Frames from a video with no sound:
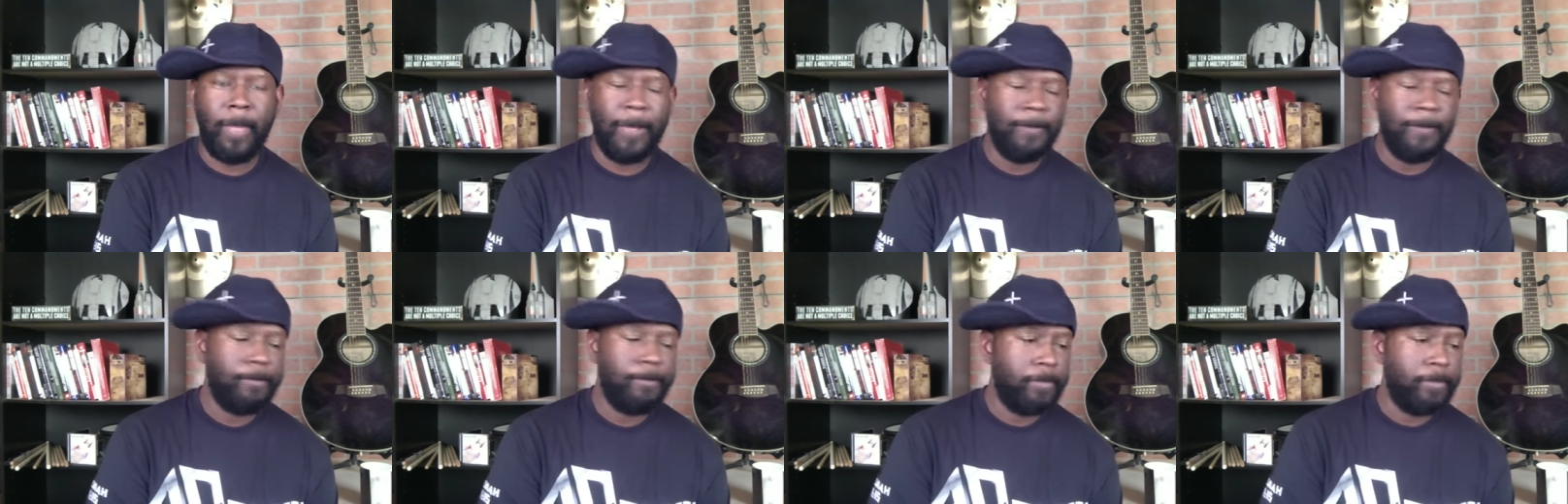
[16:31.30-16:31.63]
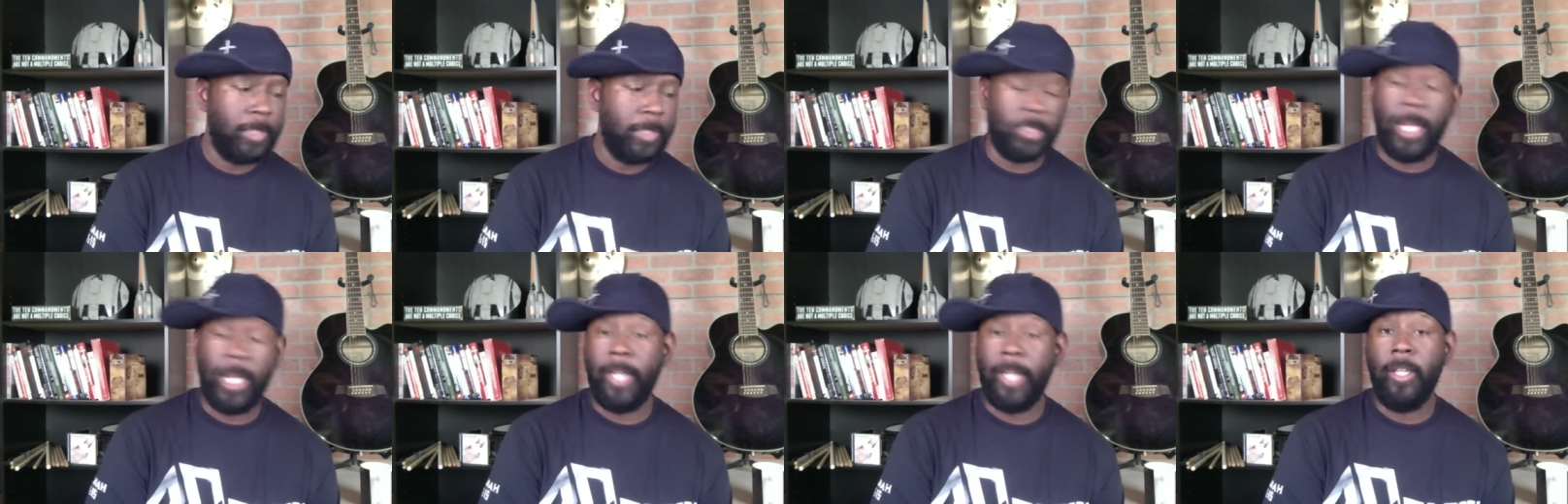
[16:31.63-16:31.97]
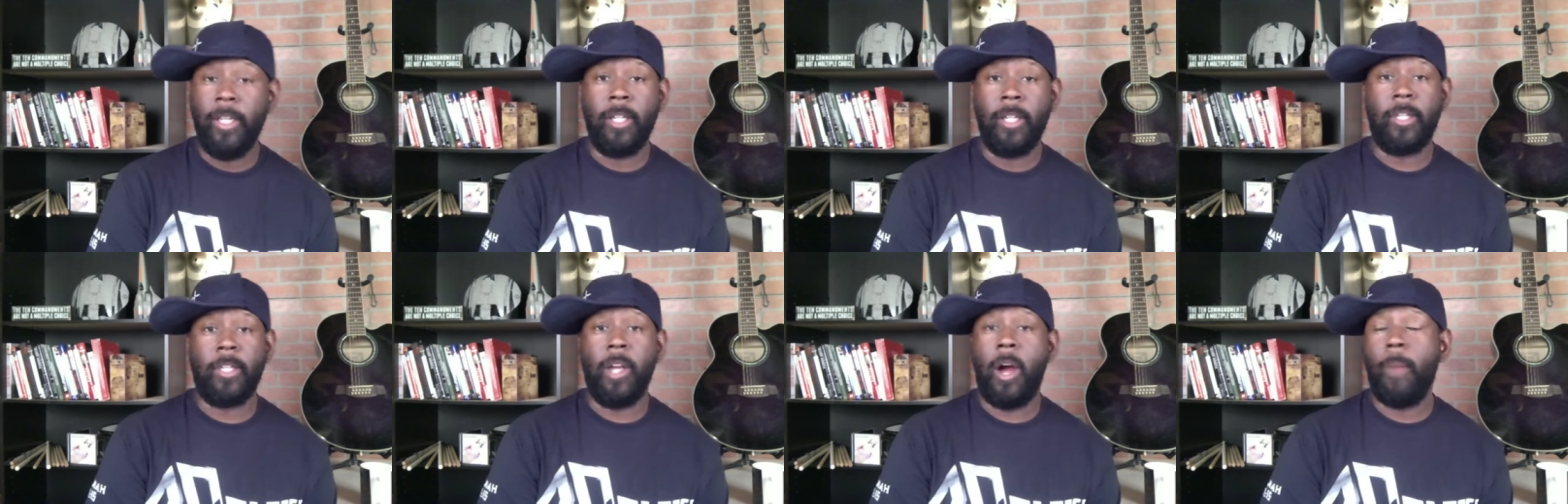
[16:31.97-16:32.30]
It's like,
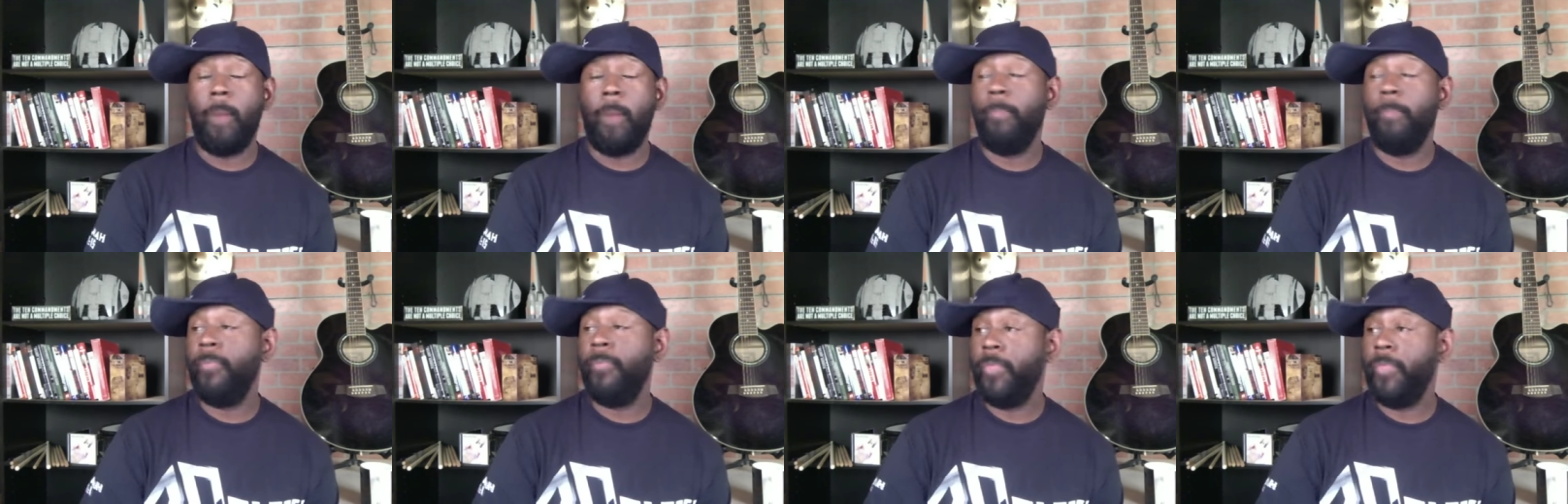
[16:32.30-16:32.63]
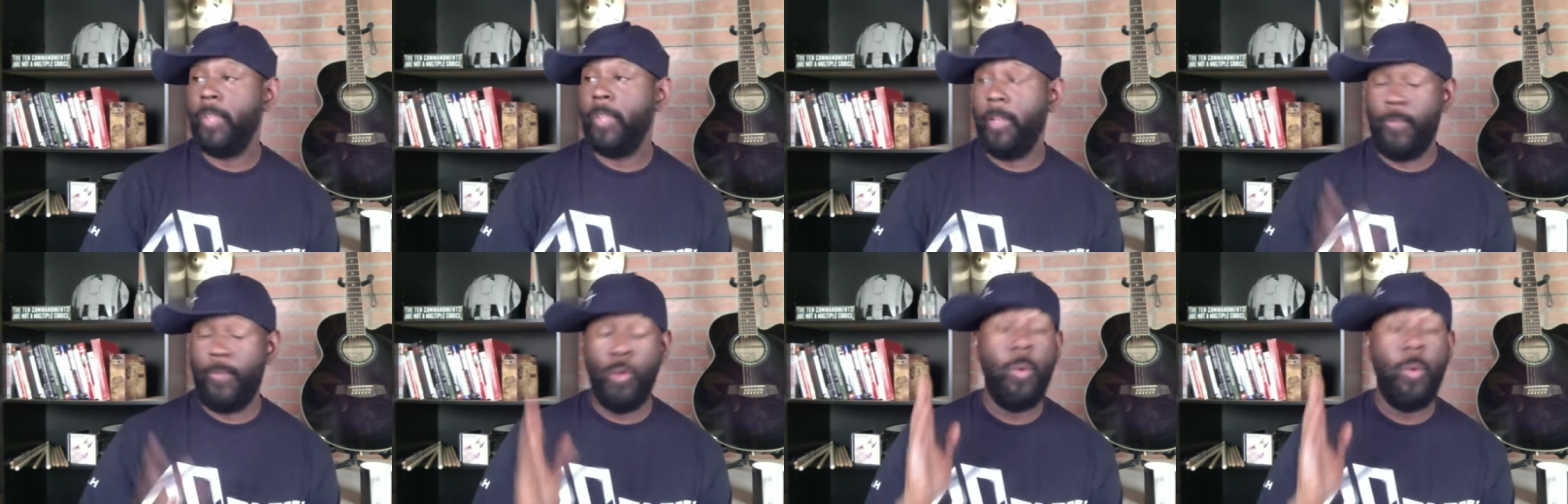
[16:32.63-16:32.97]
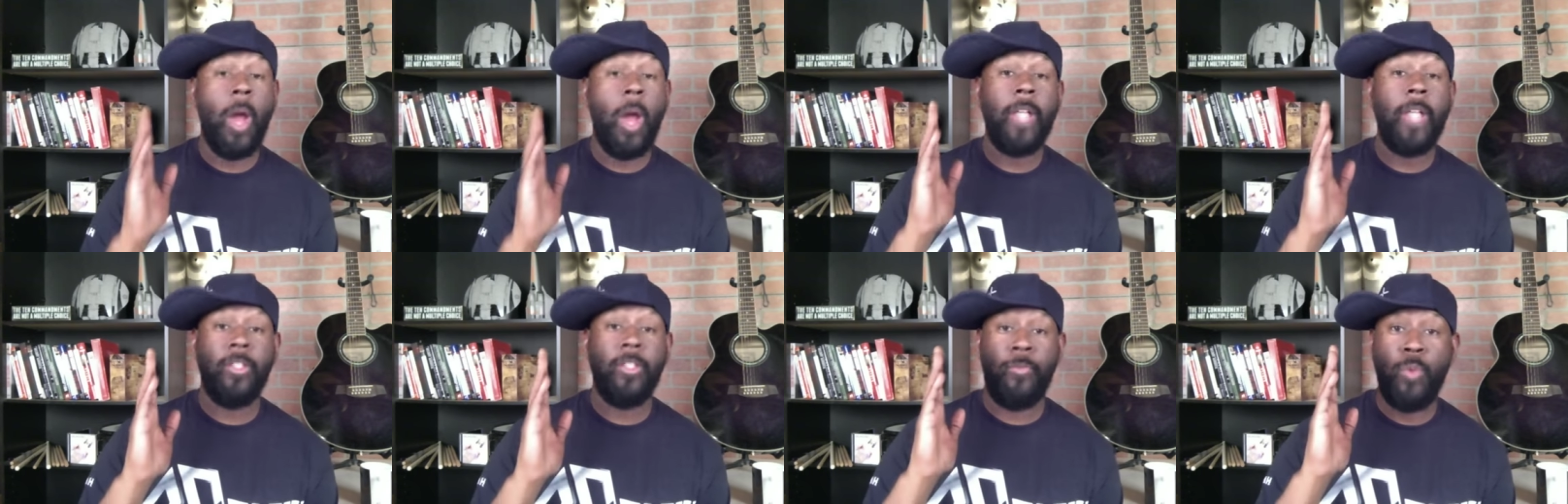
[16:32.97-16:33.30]
look, y'all, if you
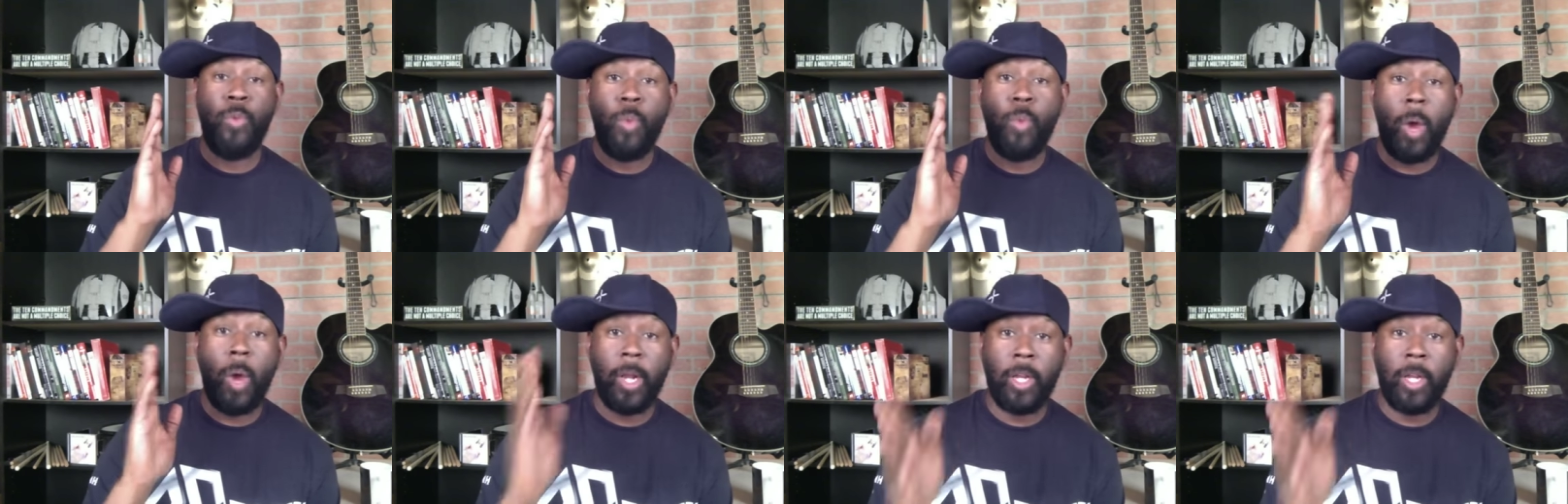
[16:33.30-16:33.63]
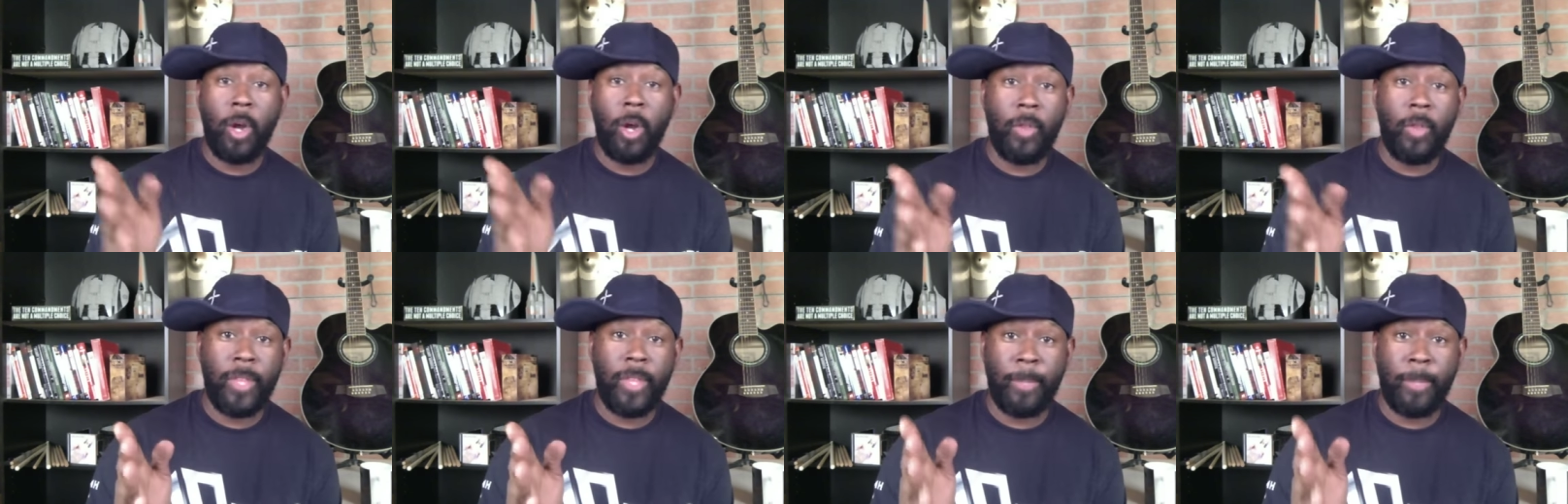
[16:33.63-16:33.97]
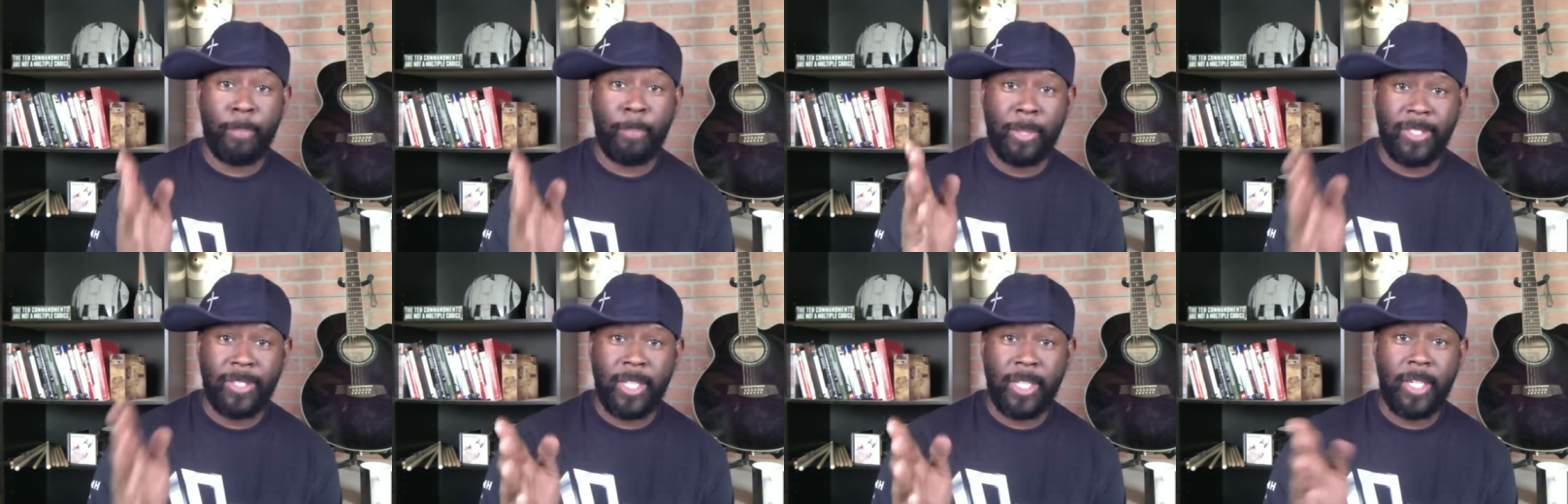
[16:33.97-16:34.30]
want if you want to go the
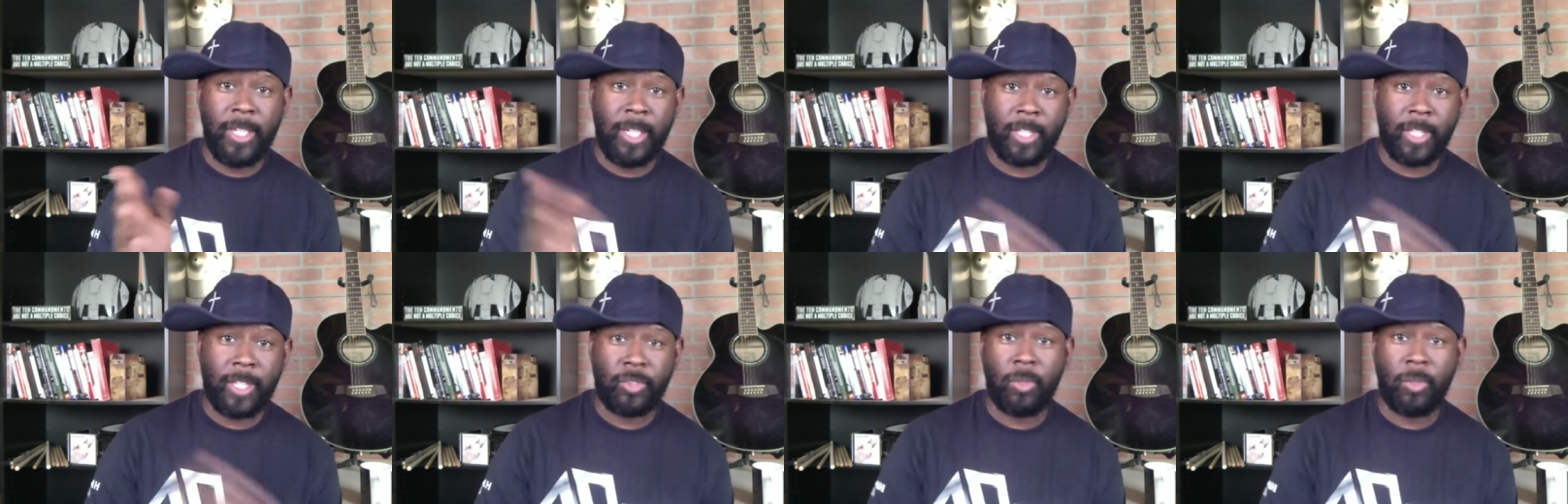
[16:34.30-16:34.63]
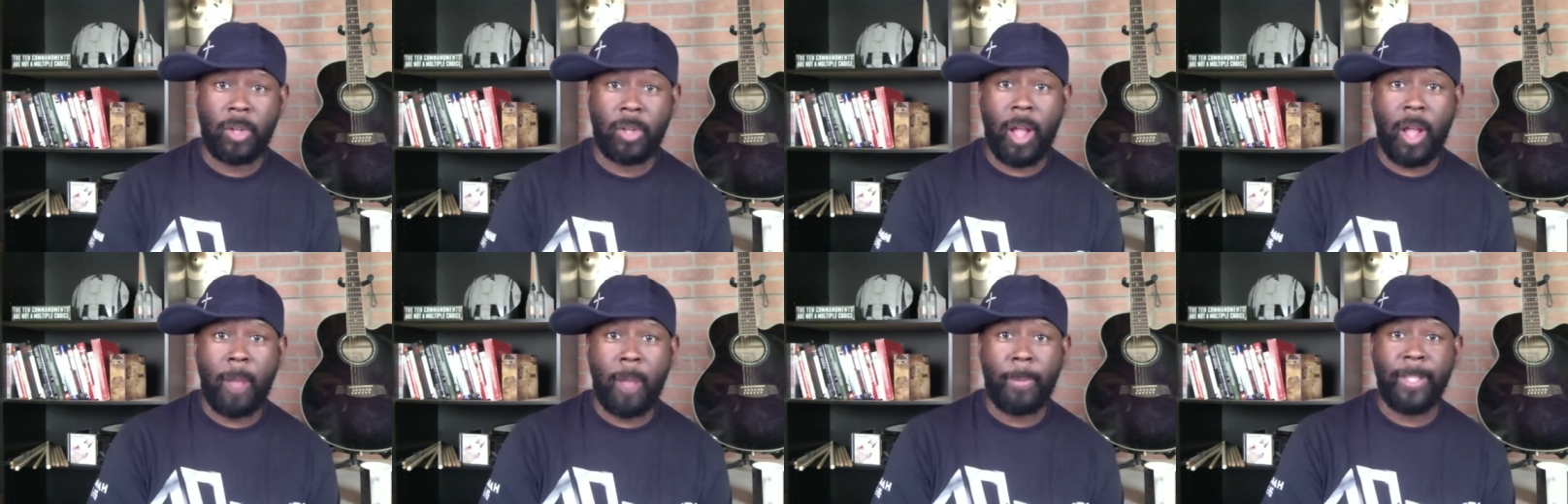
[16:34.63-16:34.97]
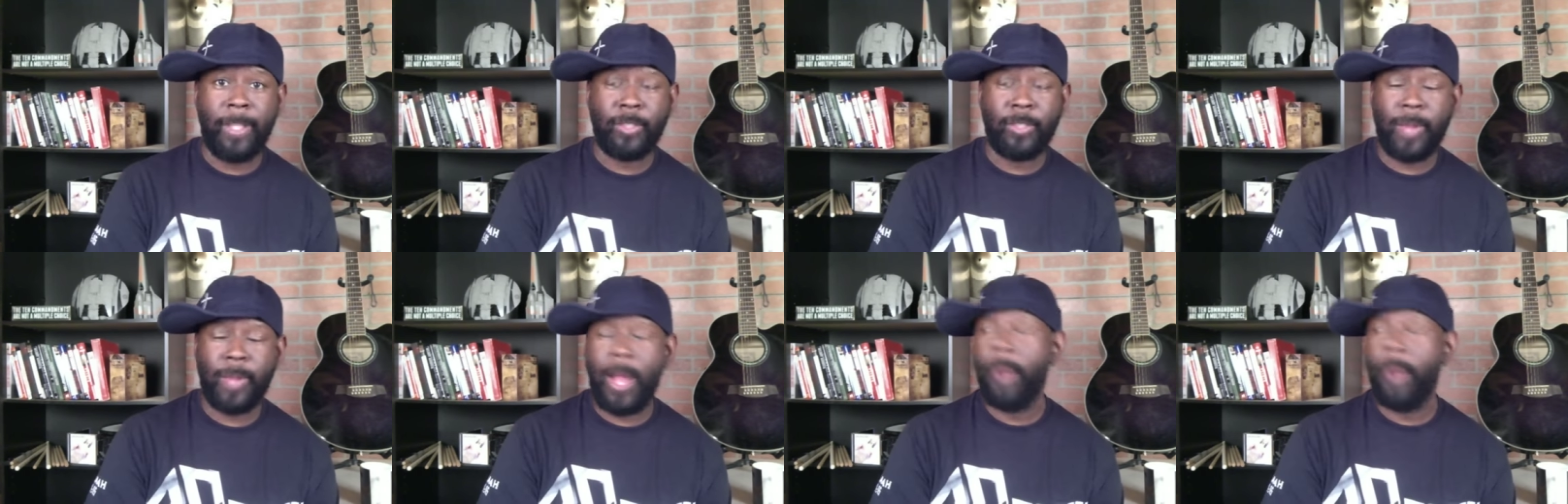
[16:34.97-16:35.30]
prison industrial
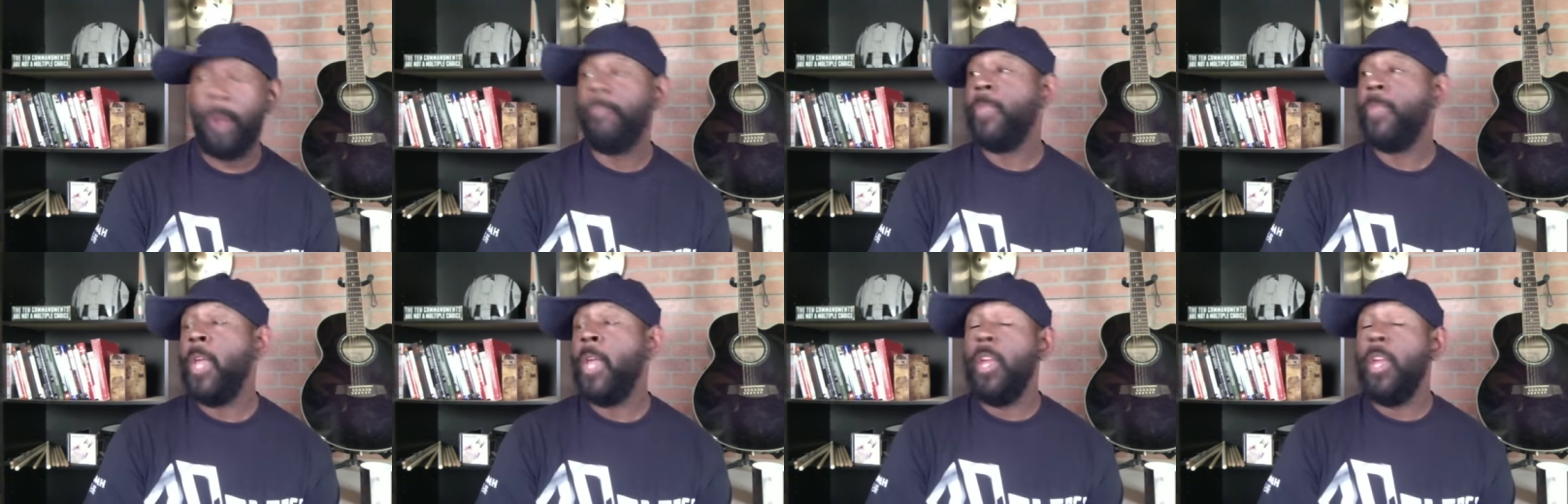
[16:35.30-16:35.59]
complex route,